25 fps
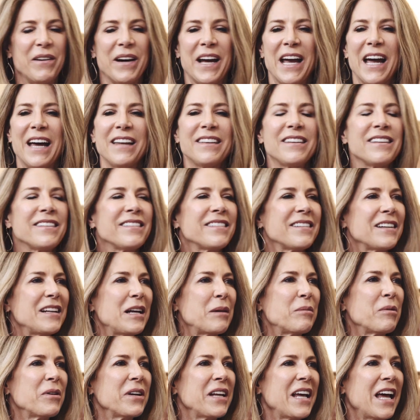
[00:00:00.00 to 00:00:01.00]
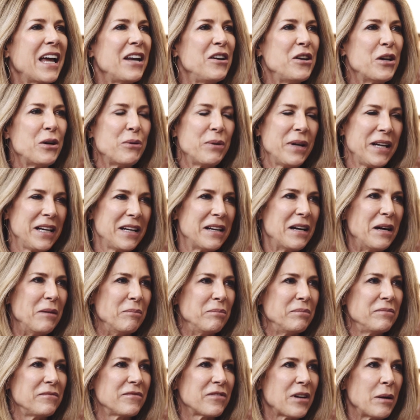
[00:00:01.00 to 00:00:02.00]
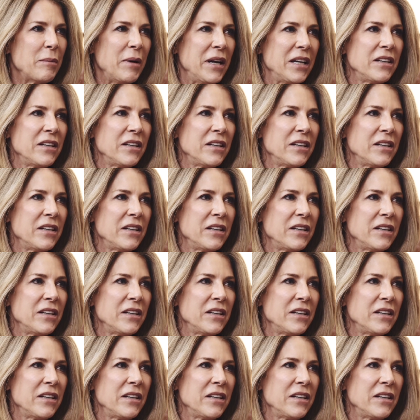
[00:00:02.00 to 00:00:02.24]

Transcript: I had the celebrity and no income from it.